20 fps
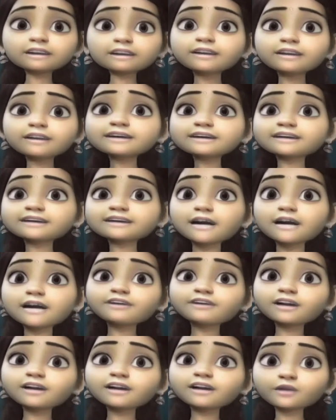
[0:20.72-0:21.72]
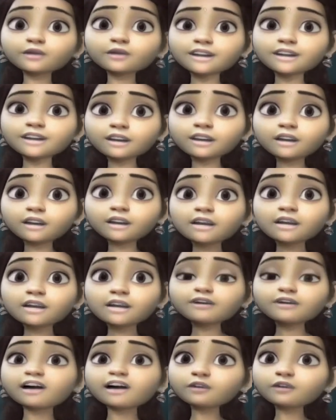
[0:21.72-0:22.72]
let's start with the question,
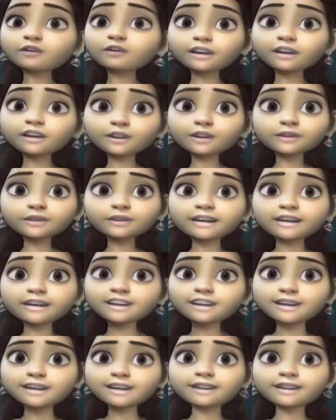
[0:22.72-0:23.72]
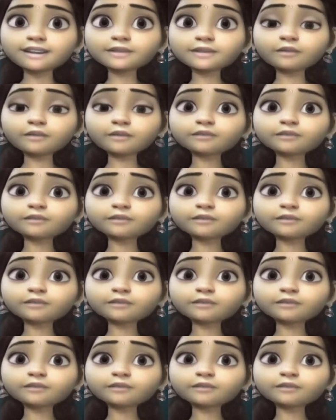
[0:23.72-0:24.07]
why we need to take GRE?